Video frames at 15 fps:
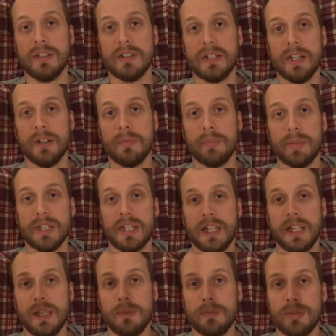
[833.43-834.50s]
does help to
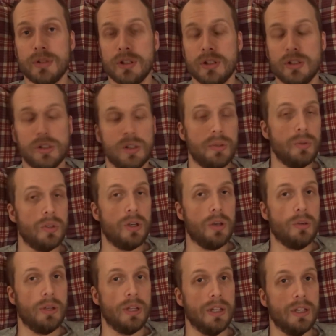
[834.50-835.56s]
keep the show
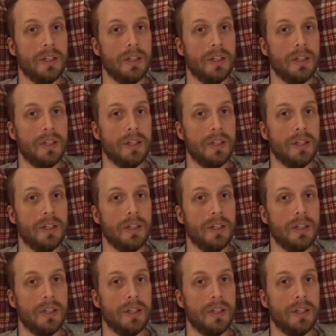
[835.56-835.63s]
going.